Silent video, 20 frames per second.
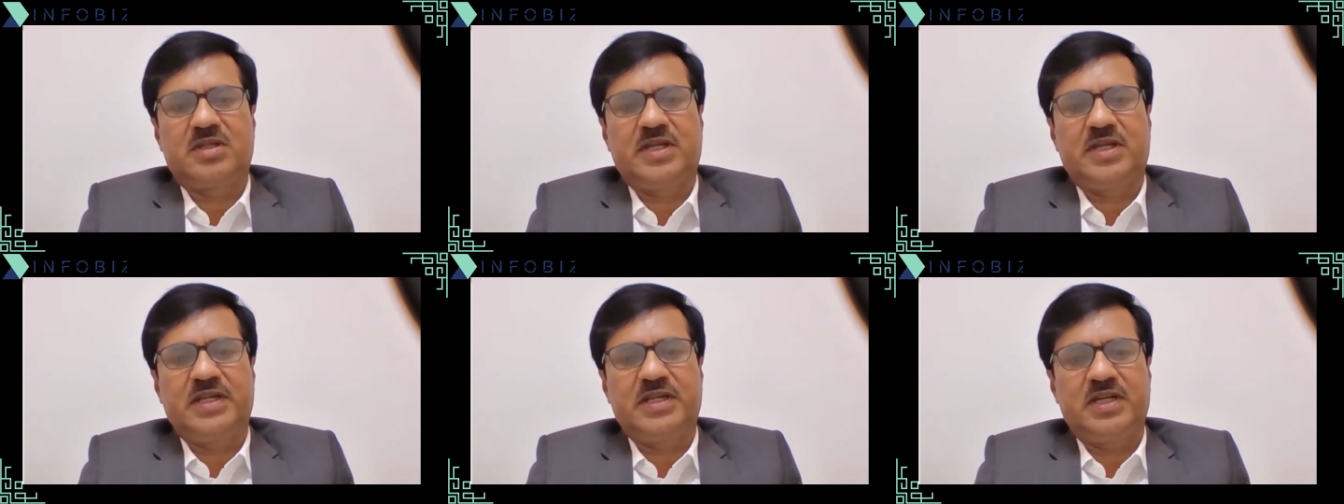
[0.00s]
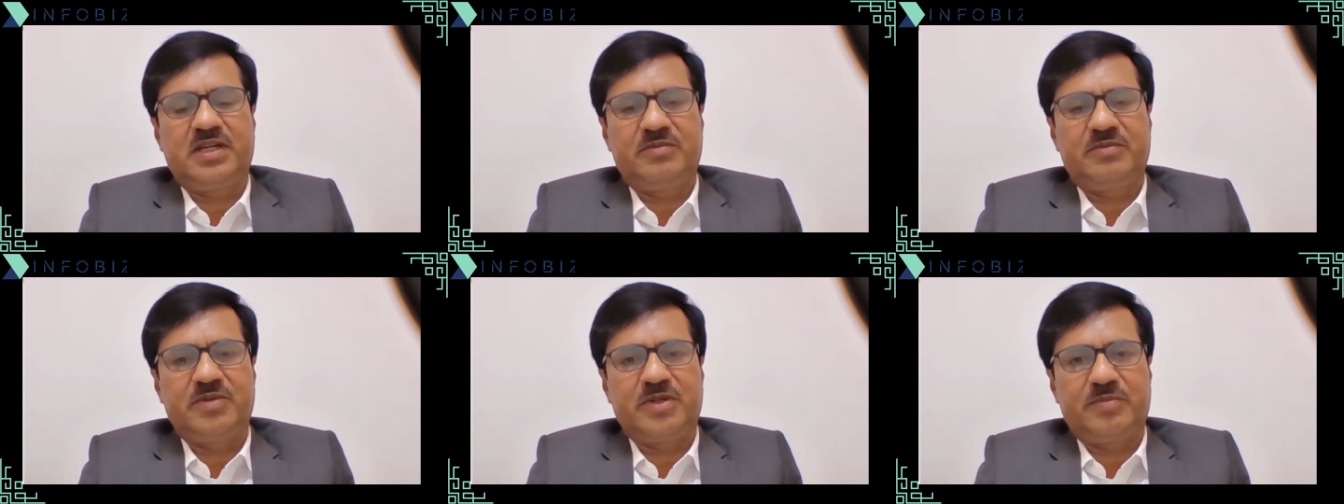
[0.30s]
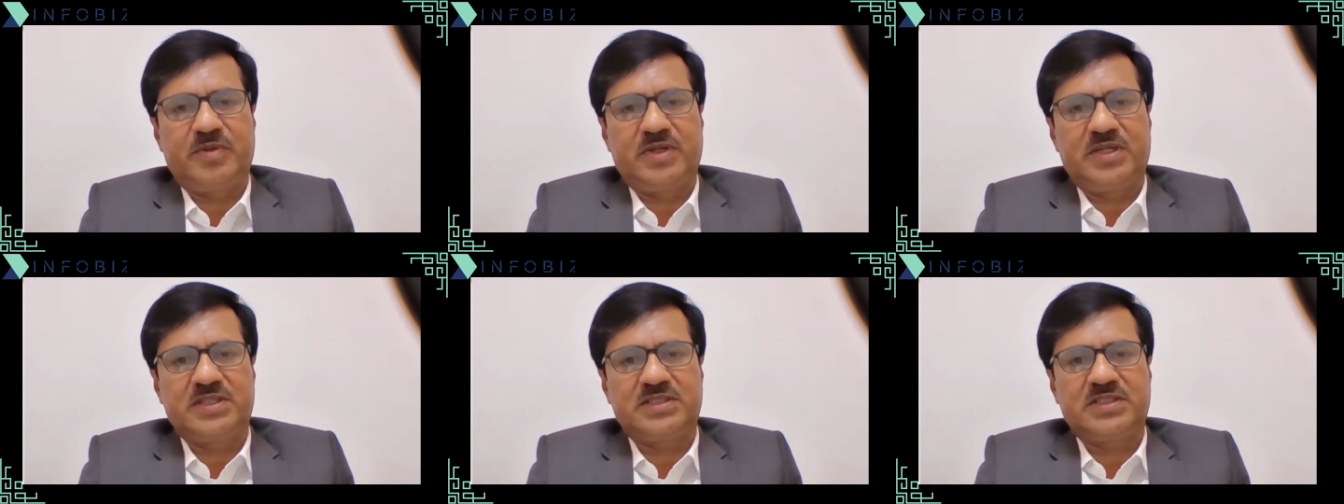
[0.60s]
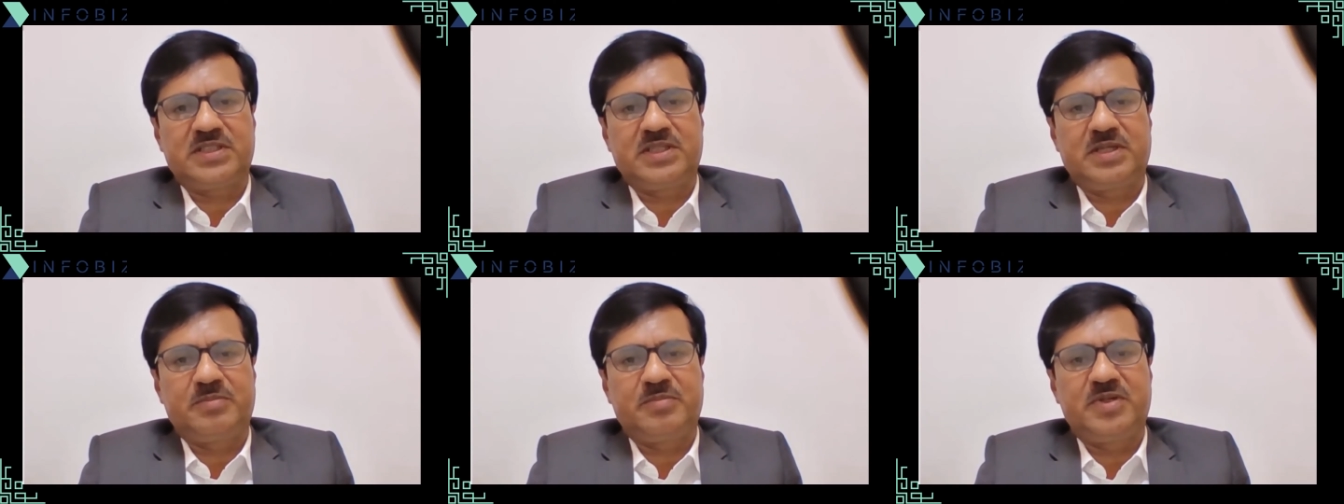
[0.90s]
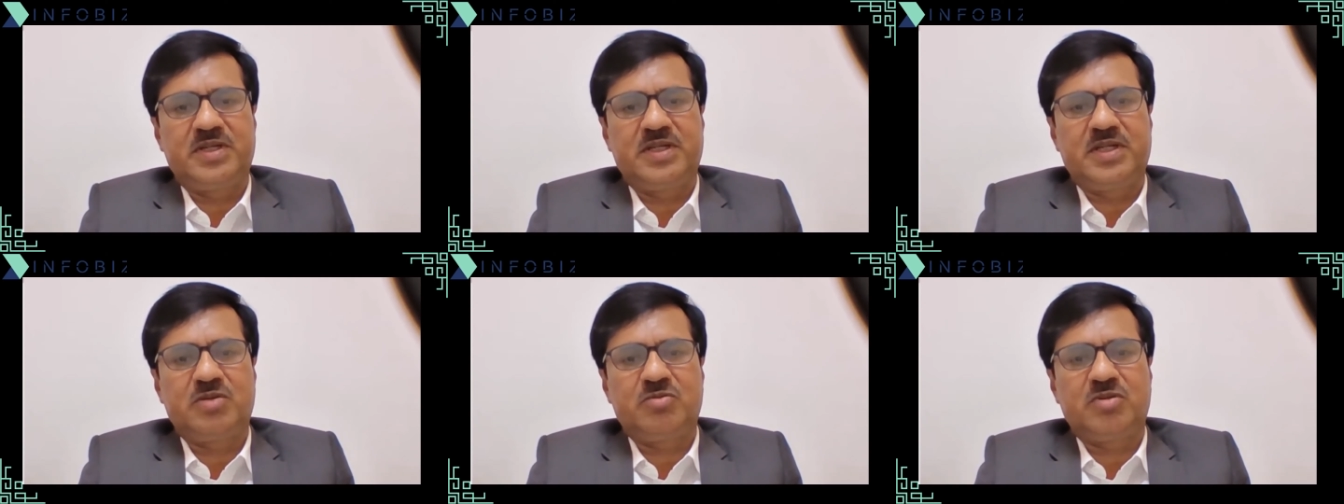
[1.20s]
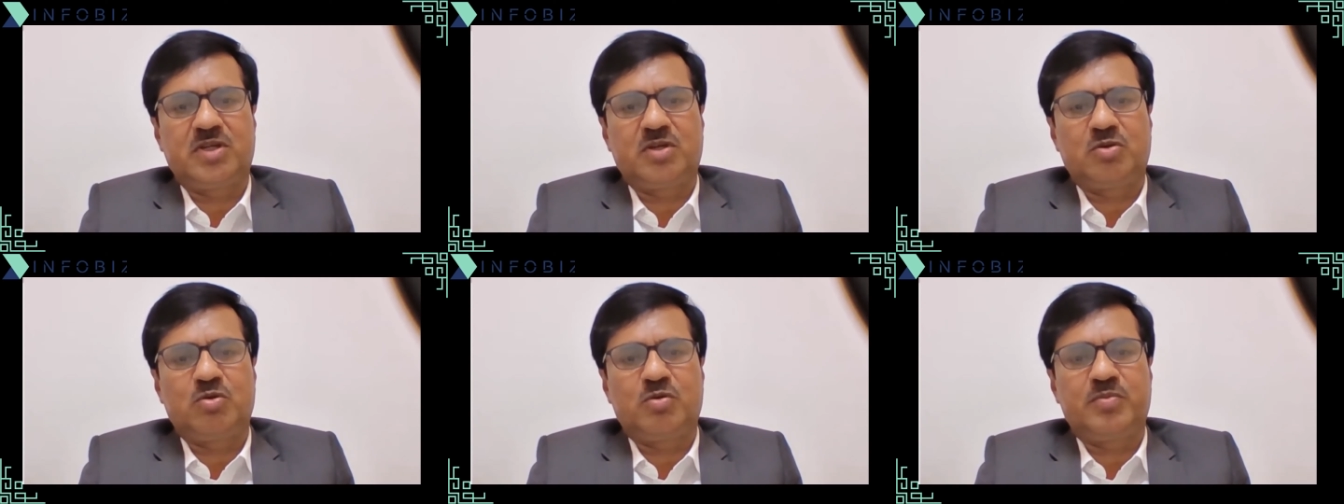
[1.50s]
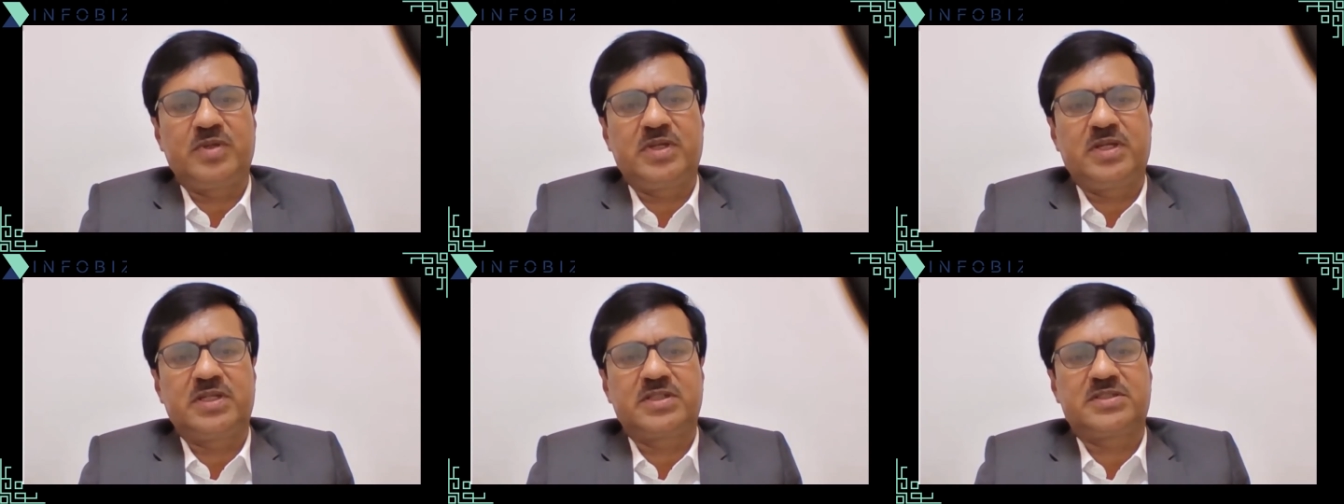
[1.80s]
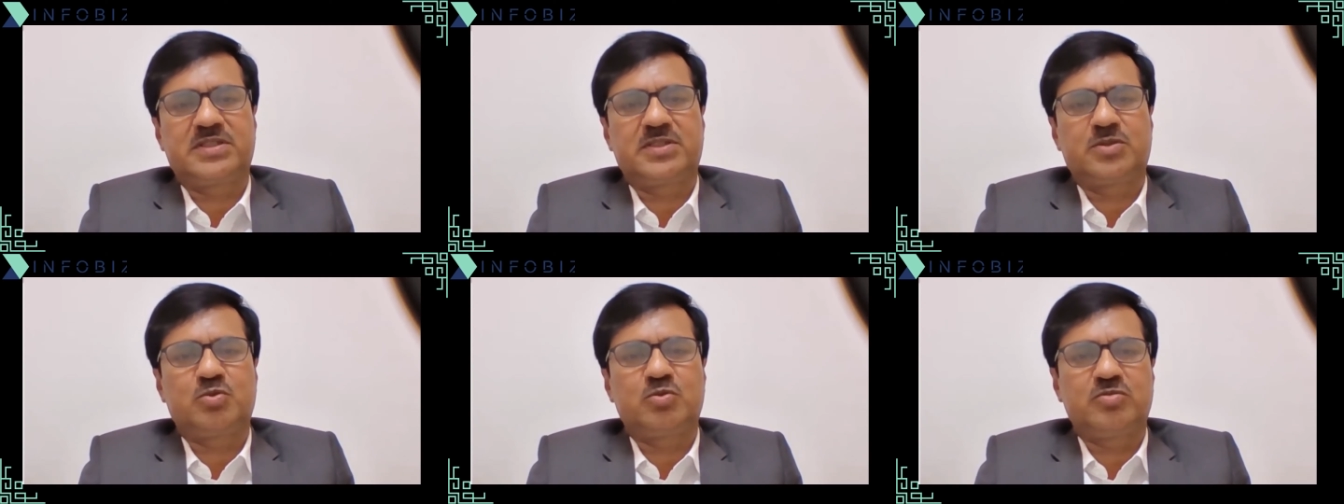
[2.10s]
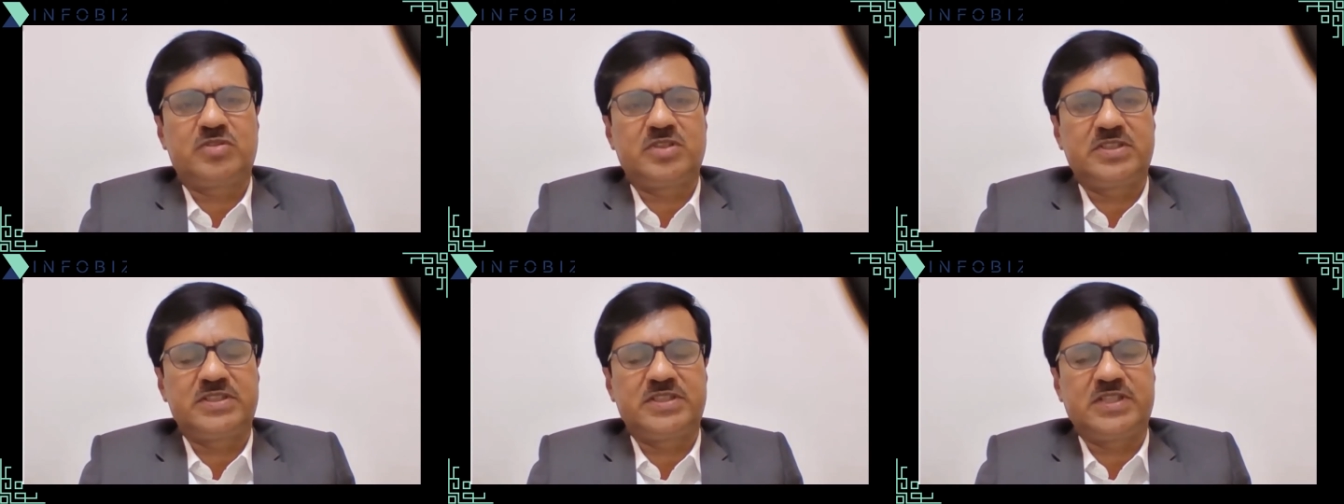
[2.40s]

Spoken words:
NID verification. Every day we are opening, let's say, 2,000,